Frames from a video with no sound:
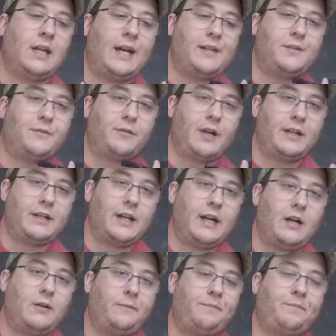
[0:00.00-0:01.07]
As of right
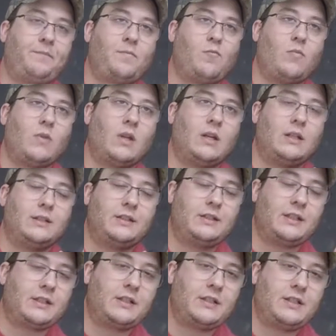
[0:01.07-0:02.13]
now, a
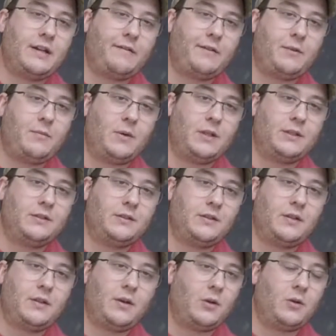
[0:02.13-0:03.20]
6 to 7 month
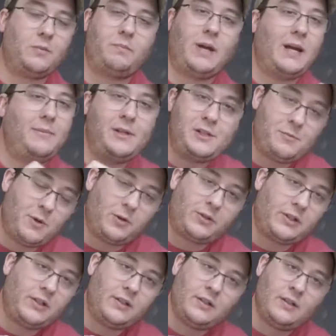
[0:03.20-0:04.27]
old baby
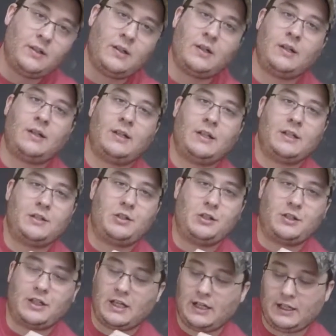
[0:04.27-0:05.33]
smoker,
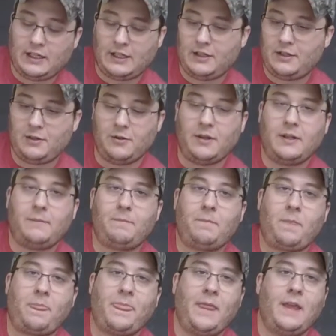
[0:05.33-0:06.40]
just getting into it,
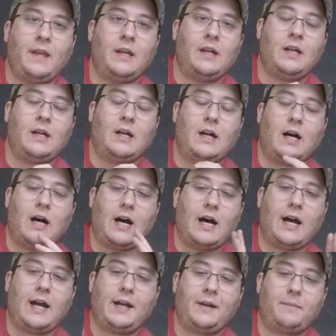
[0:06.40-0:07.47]

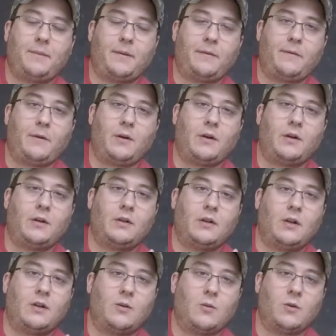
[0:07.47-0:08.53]
I prefer
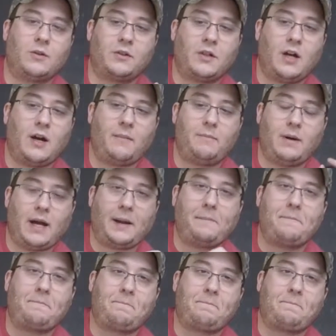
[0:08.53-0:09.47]
a corncob pipe.